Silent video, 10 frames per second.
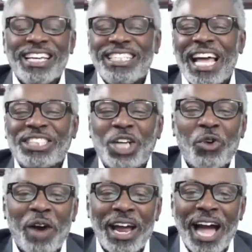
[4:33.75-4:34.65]
That's all
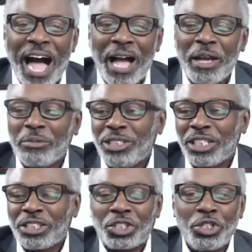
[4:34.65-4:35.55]
right. I am
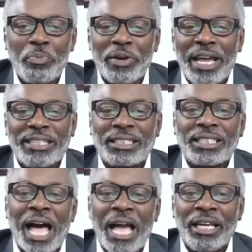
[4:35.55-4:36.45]
just super
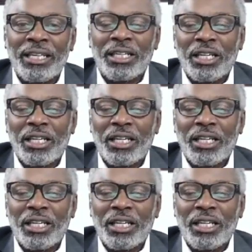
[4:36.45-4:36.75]
excited